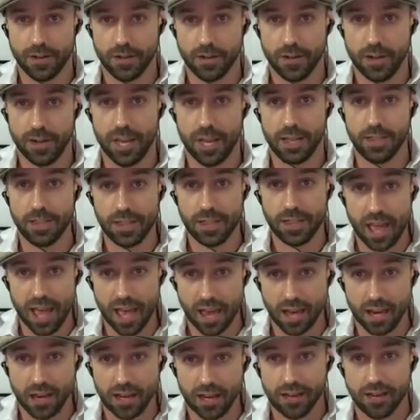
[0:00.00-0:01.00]
And
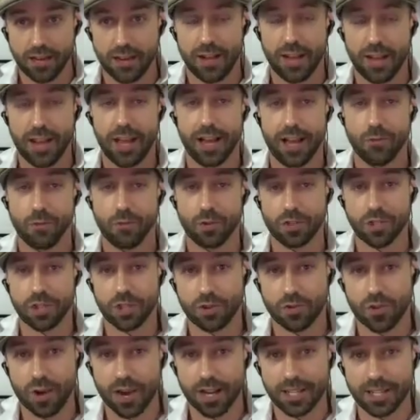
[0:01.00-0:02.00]
then, I will
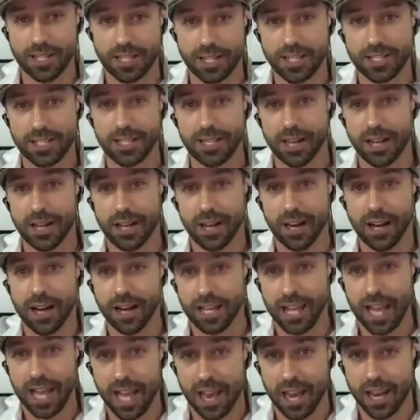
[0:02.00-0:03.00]
stress this
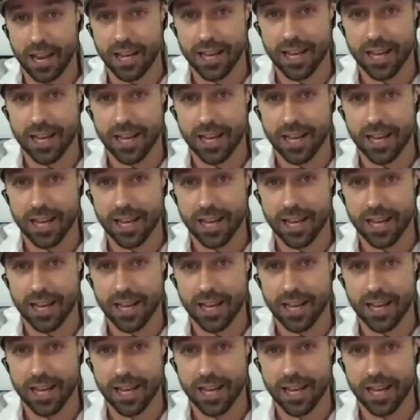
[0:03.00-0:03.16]
again,